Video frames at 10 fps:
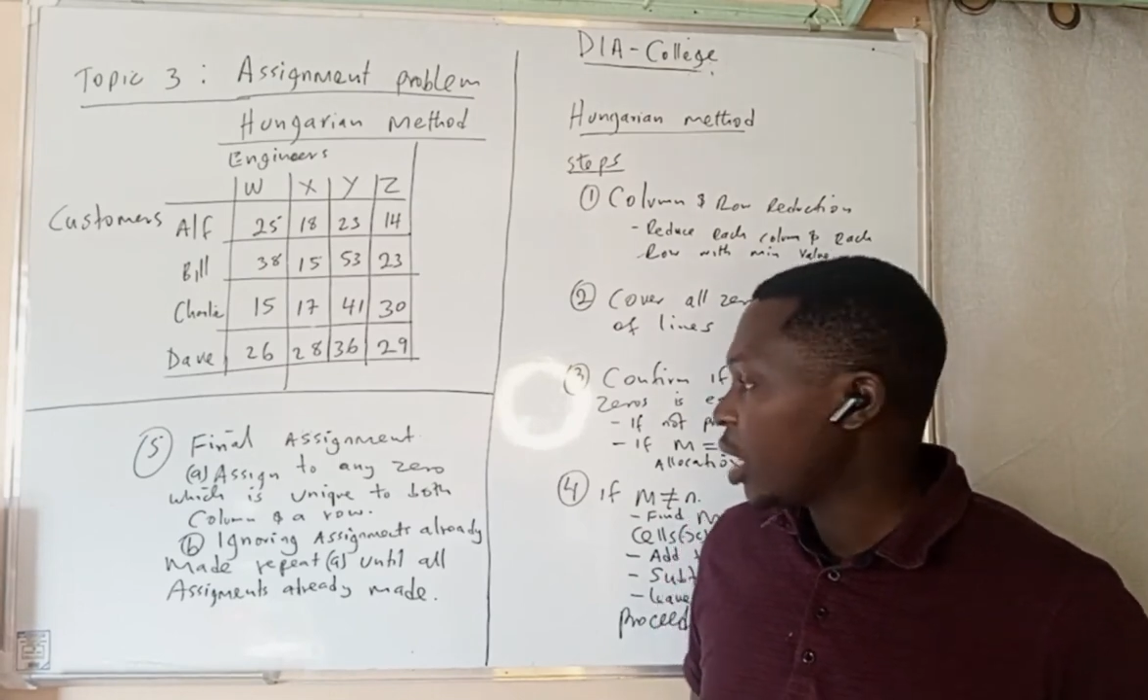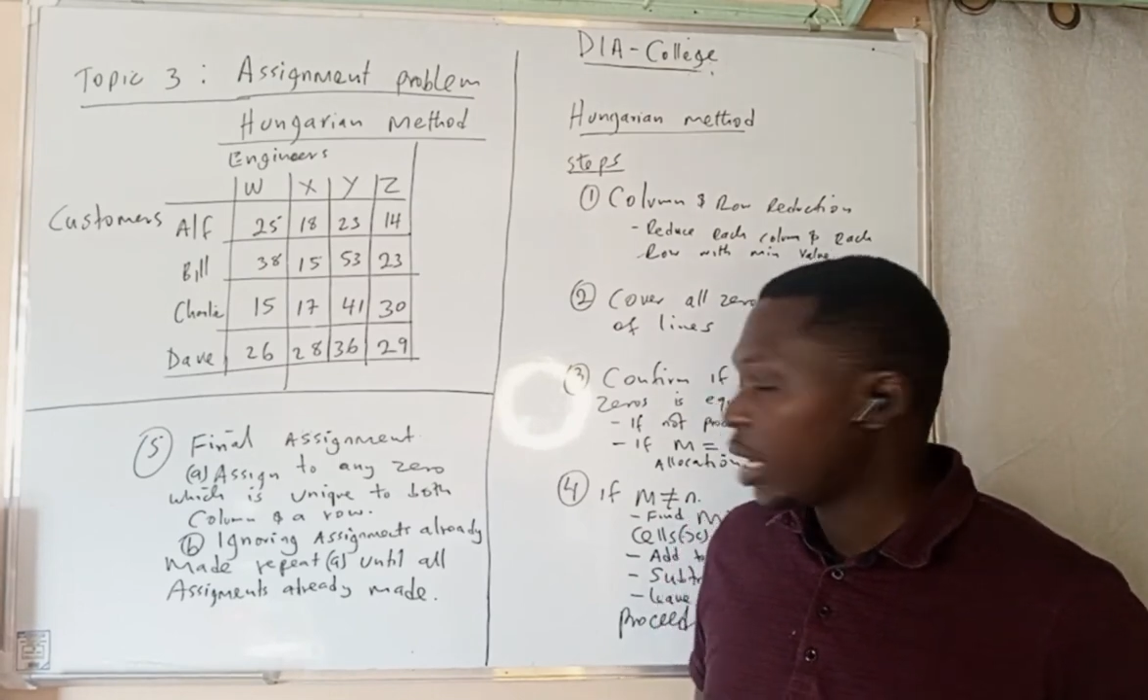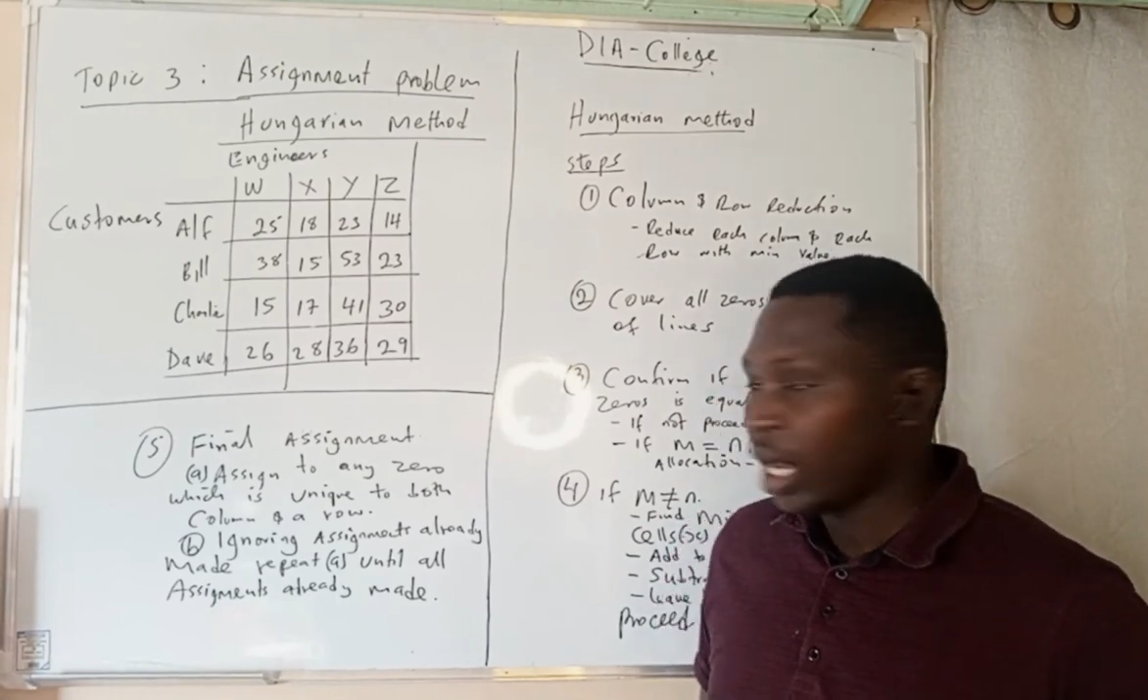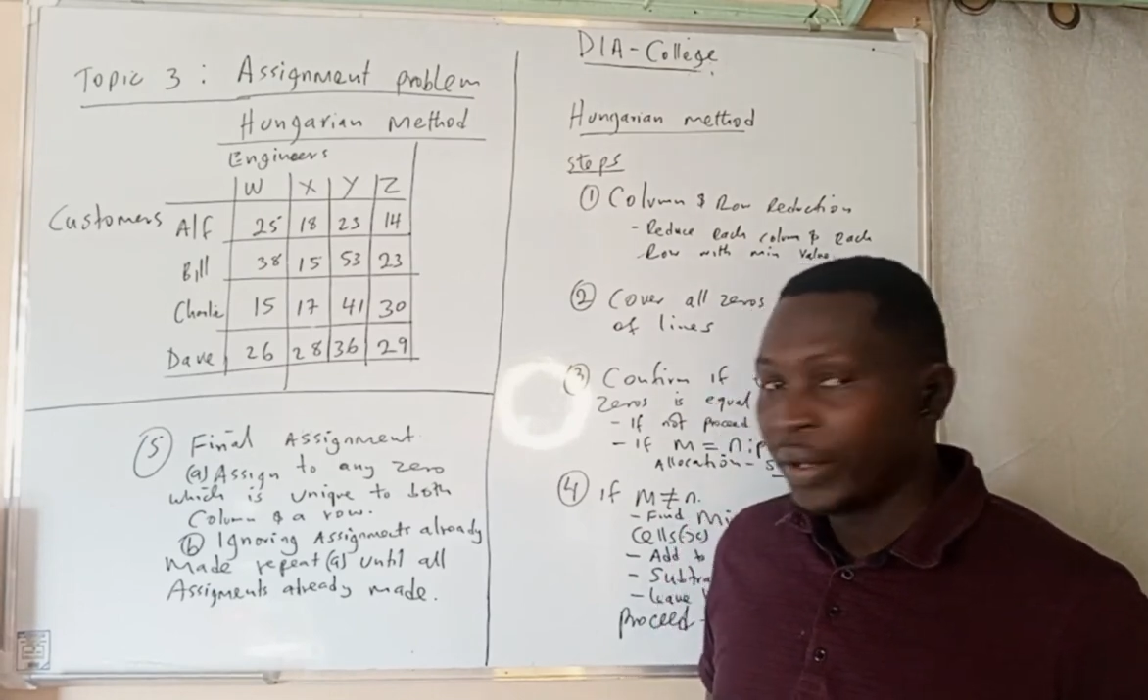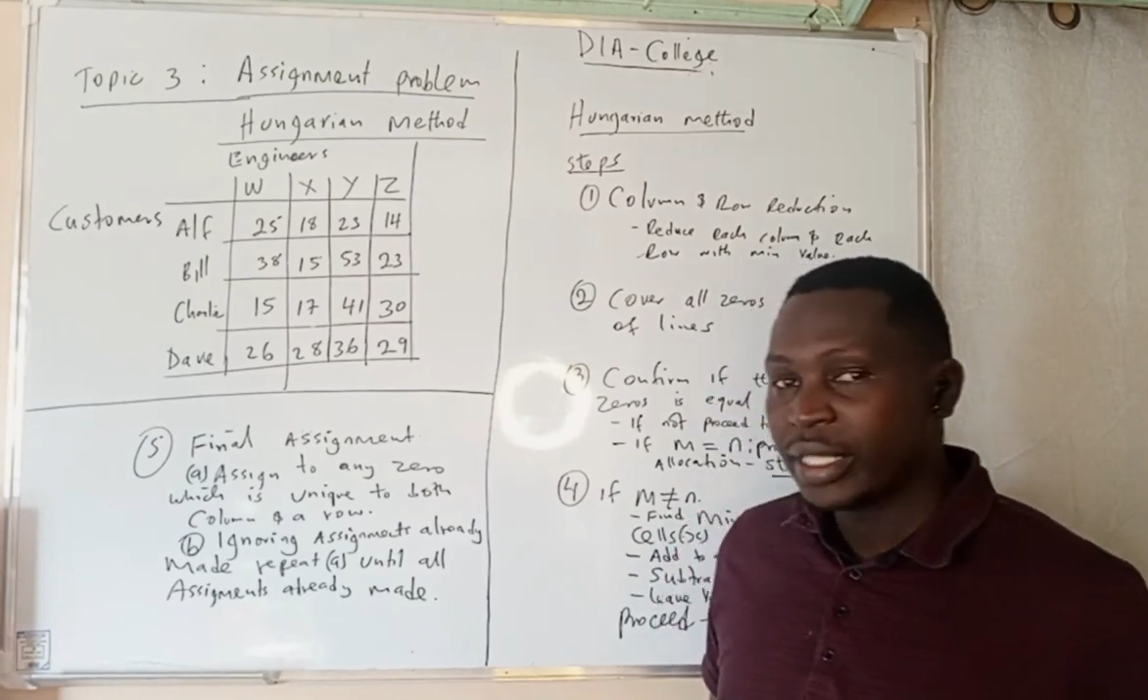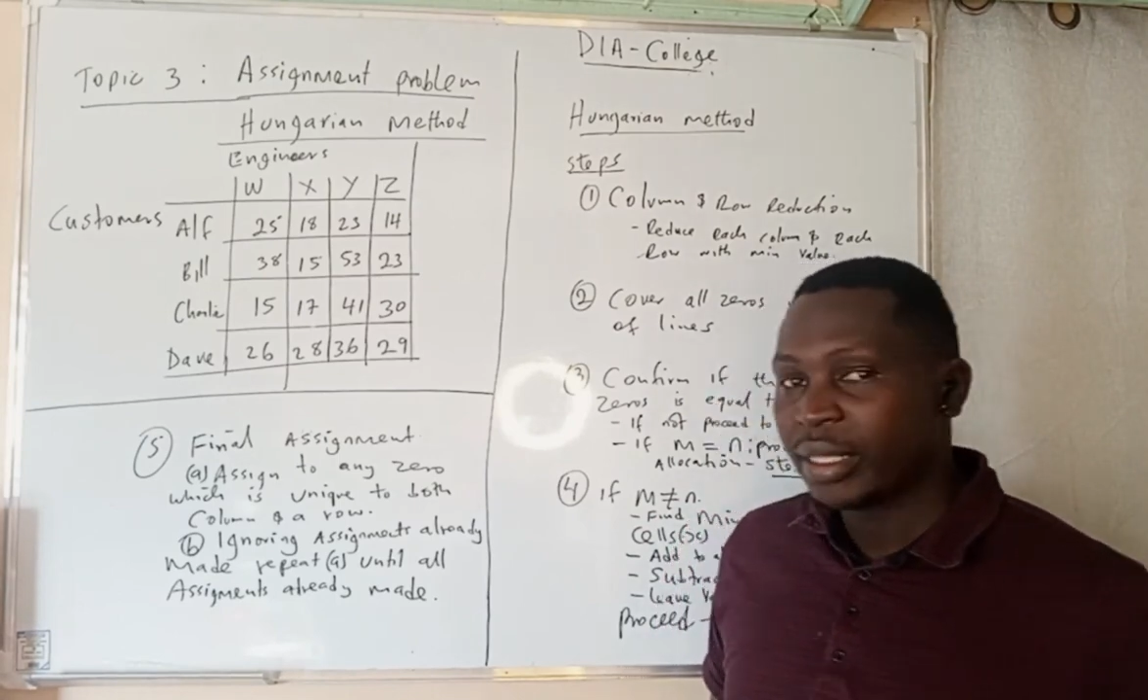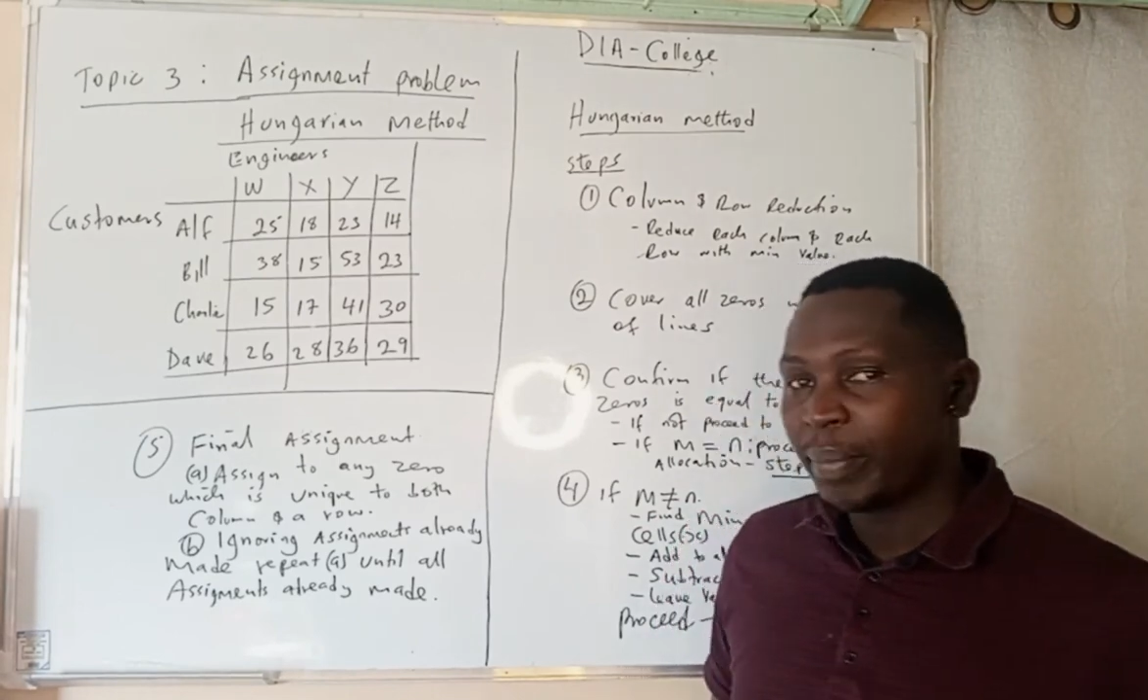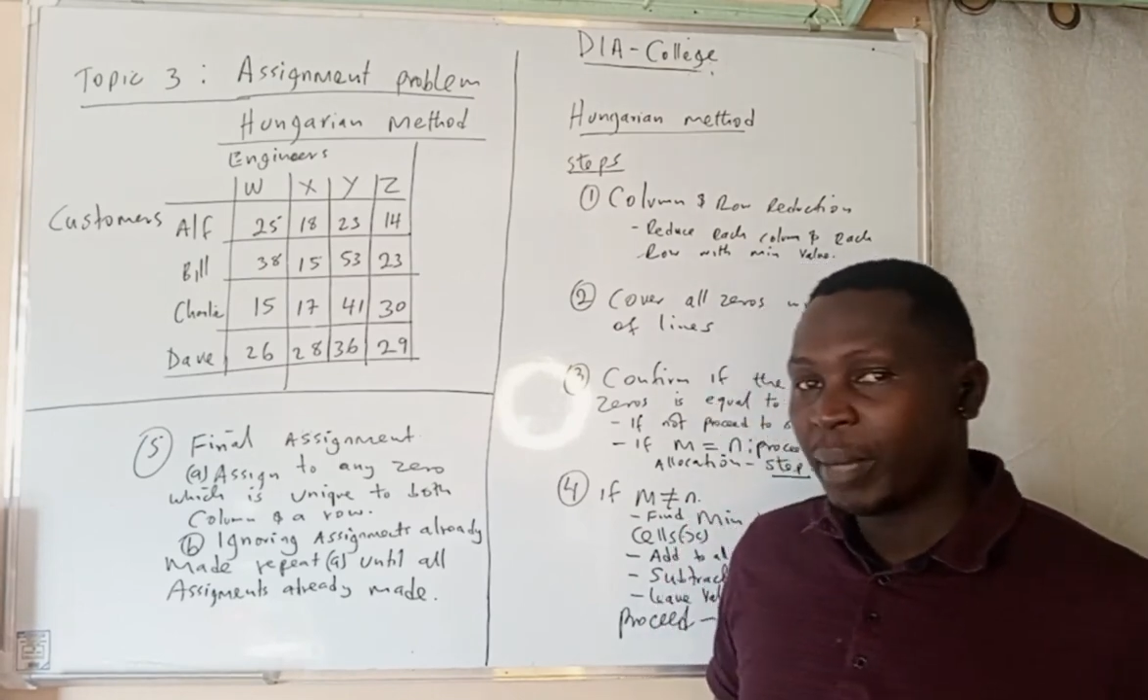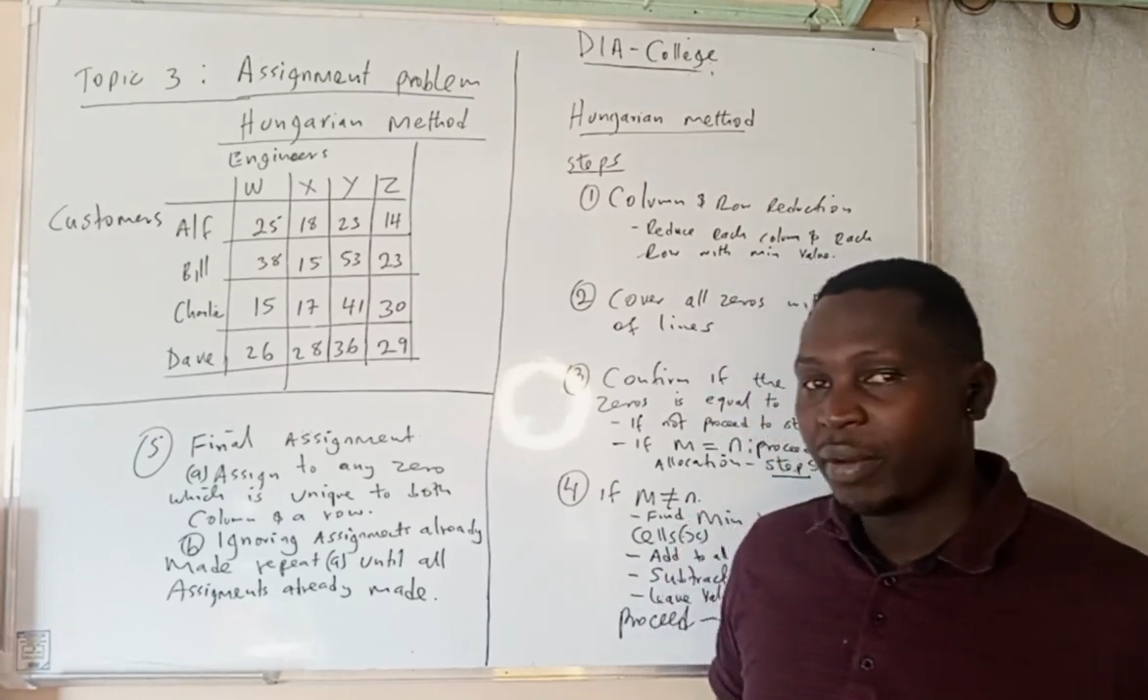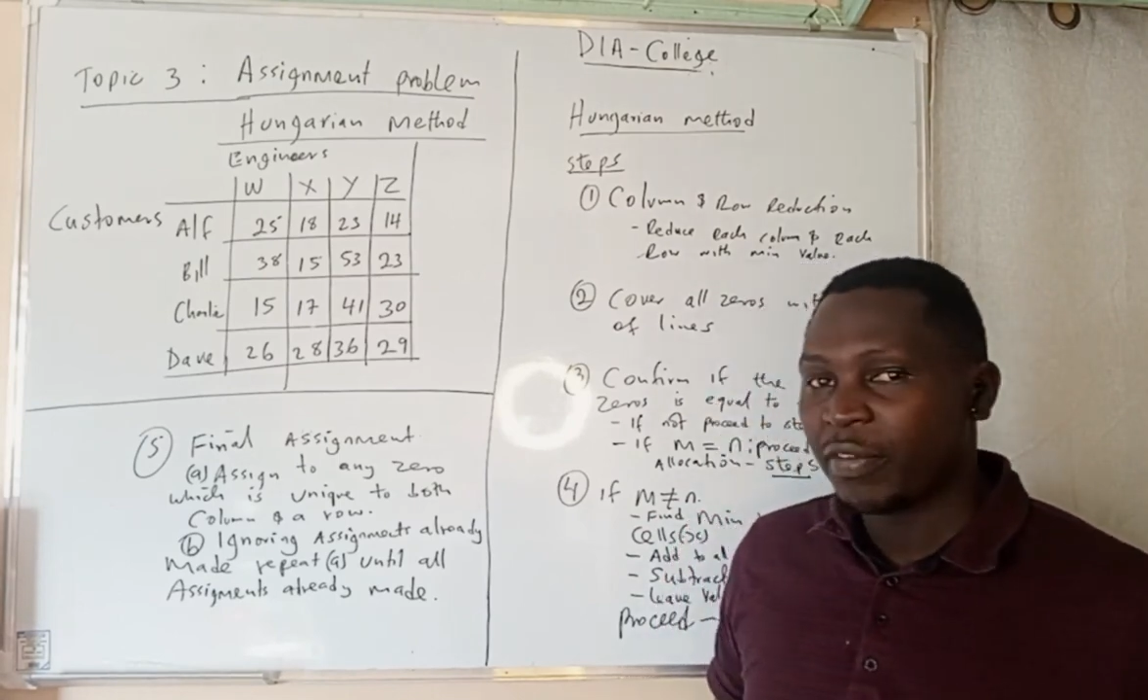Now in step number